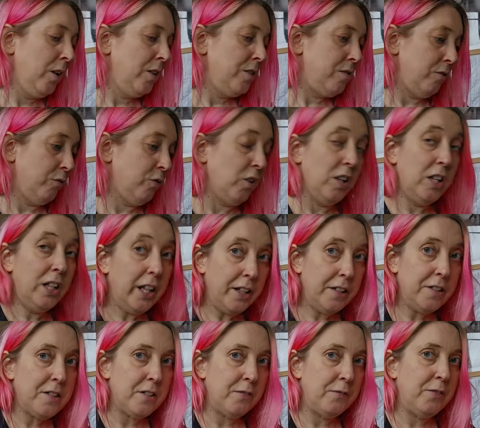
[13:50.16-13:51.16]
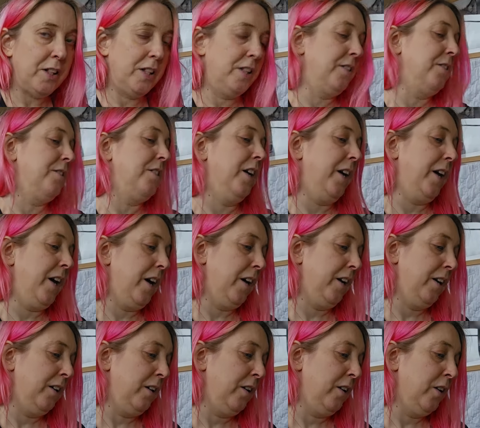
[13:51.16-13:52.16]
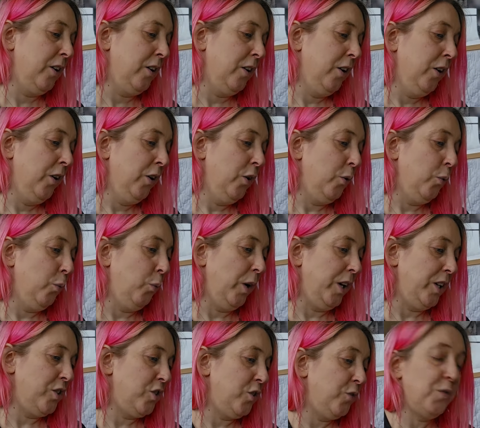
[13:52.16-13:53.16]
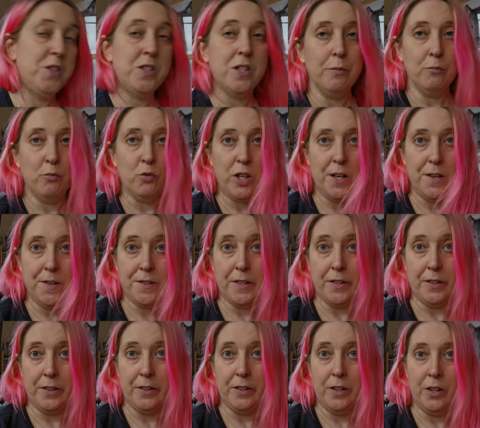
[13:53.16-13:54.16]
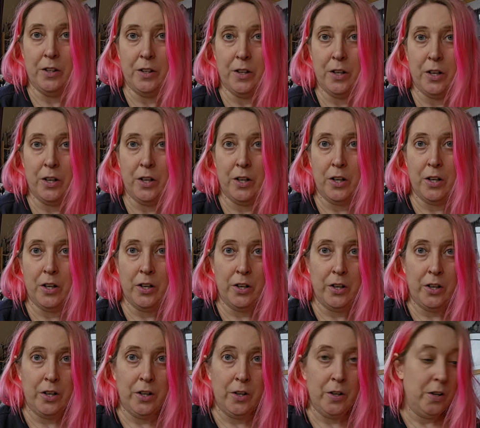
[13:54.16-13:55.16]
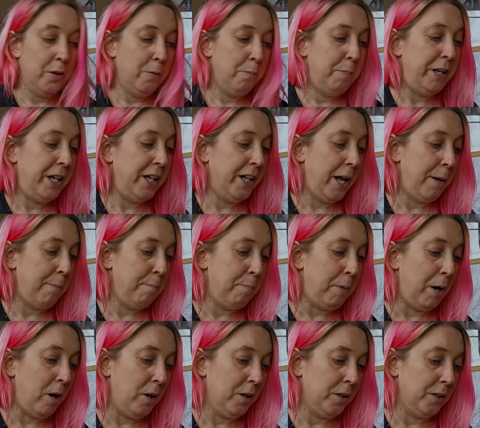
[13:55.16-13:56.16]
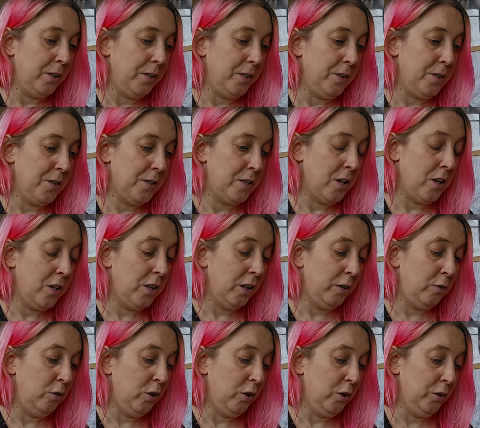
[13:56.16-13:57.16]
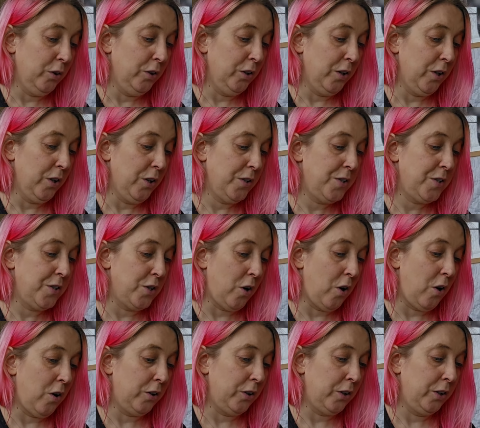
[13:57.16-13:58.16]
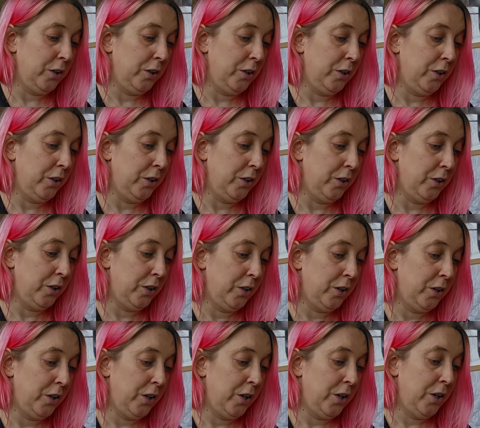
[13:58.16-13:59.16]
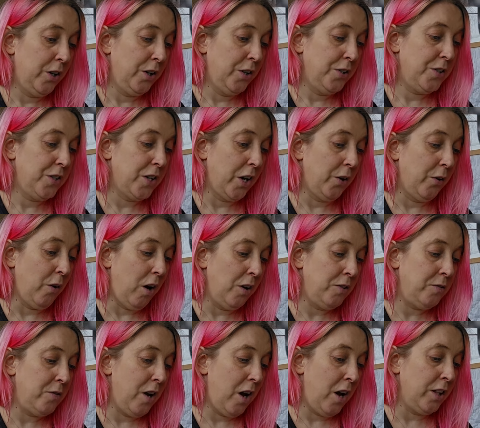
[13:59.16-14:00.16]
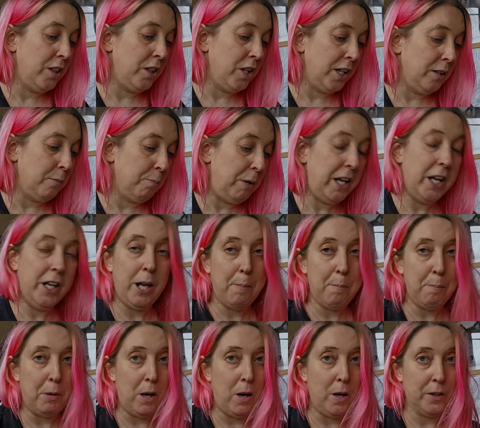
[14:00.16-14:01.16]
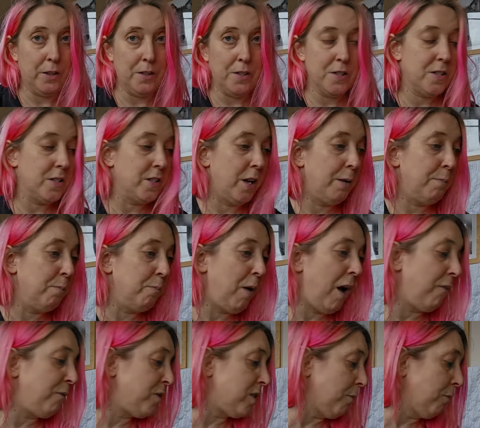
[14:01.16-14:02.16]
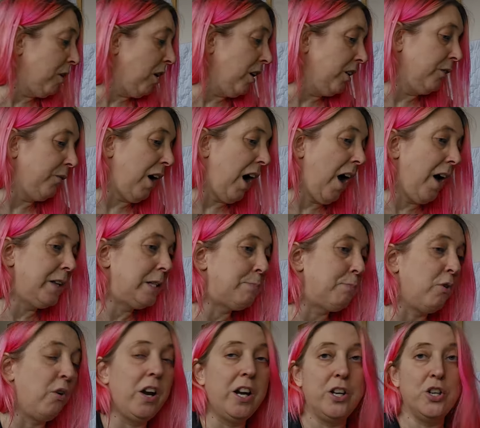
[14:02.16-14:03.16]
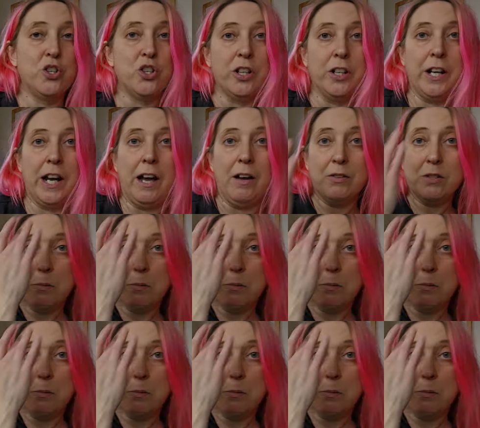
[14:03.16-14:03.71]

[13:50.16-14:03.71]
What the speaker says: So I've got a list of things here, which for some reason... B&M Bargains no longer stock. So I think B&M Bargains, they have some kind of aspiration now